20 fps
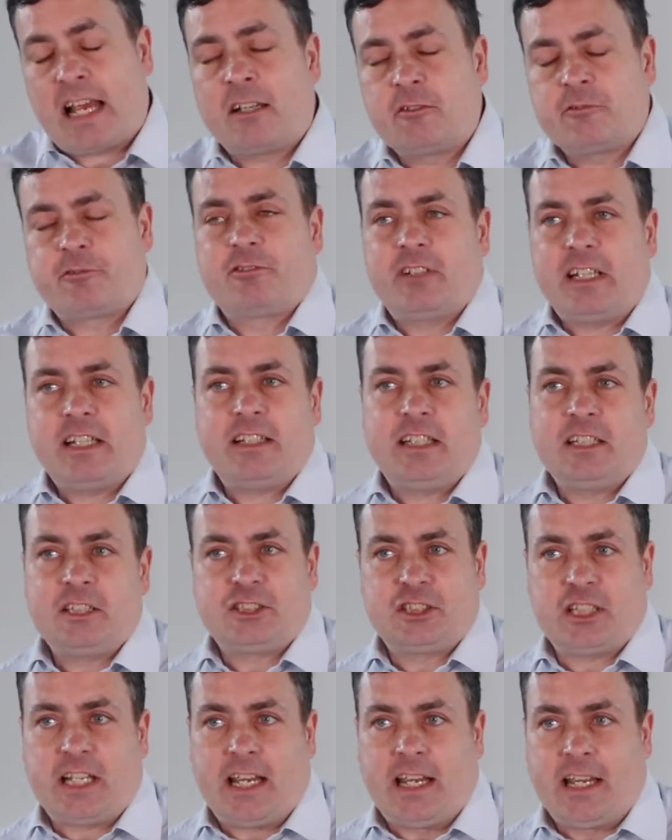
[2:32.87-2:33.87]
and freely
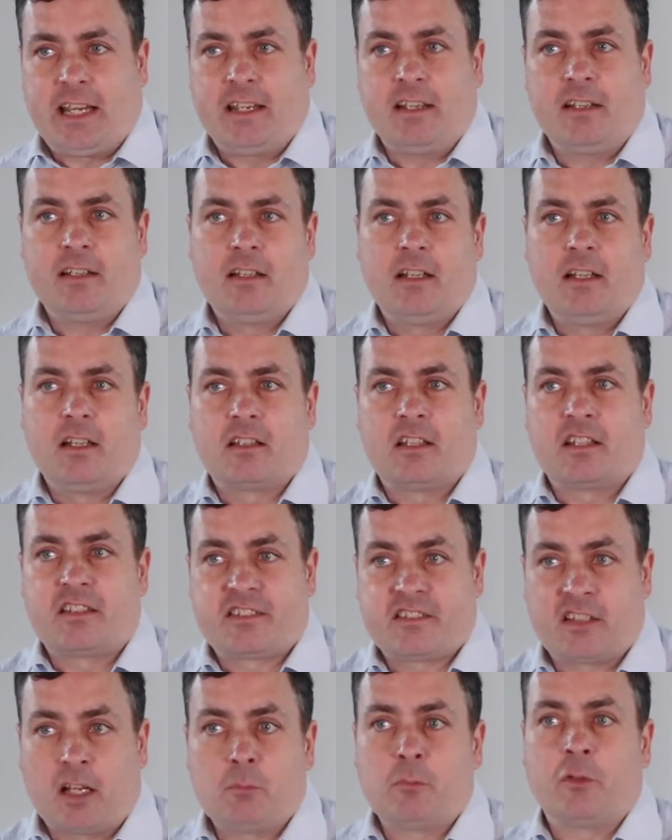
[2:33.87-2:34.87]
share the
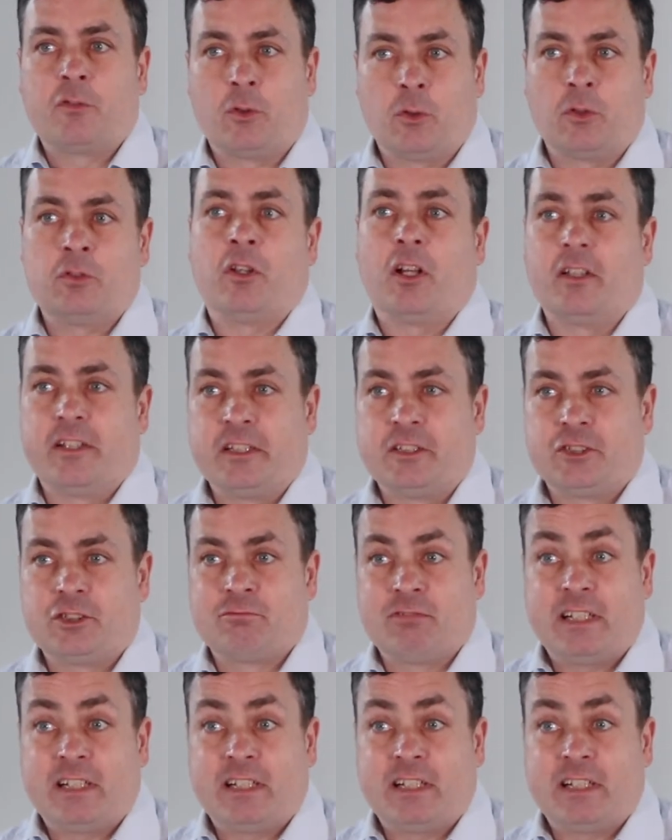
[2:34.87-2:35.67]
sum of all knowledge,